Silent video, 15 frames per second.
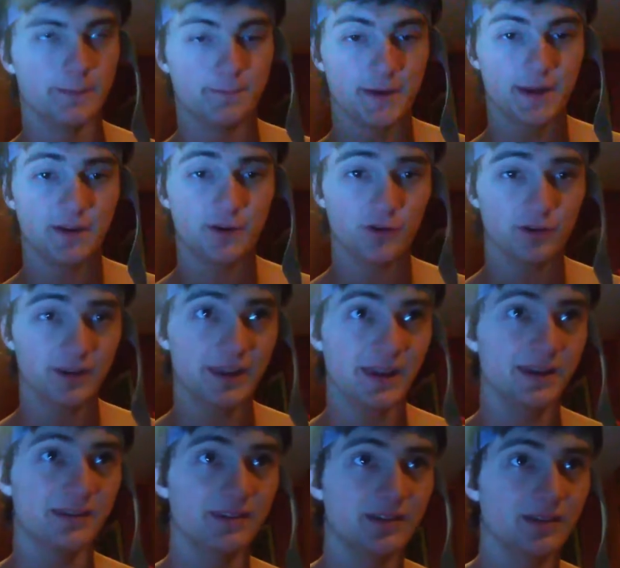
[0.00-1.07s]
The bigger it
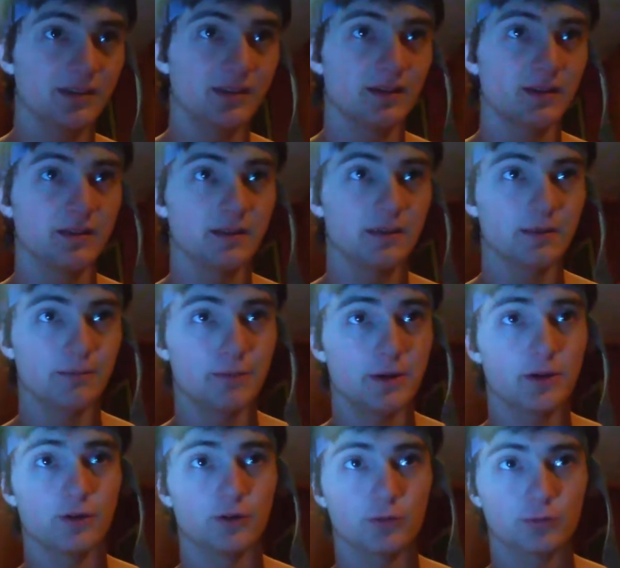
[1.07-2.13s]
gets, the
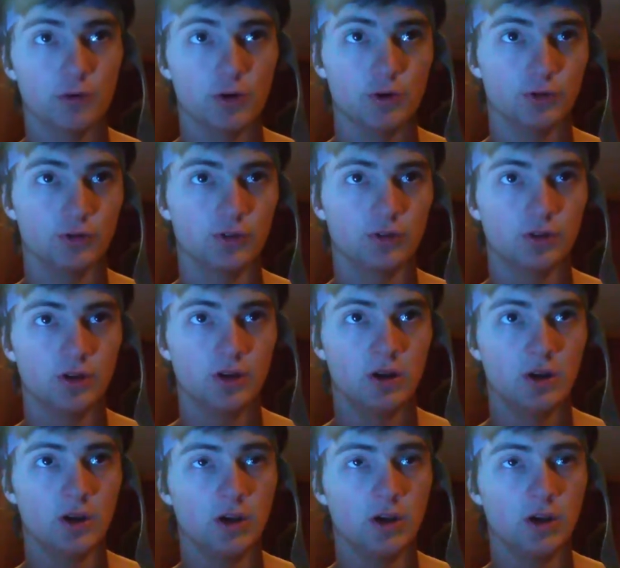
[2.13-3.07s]
bigger it grows.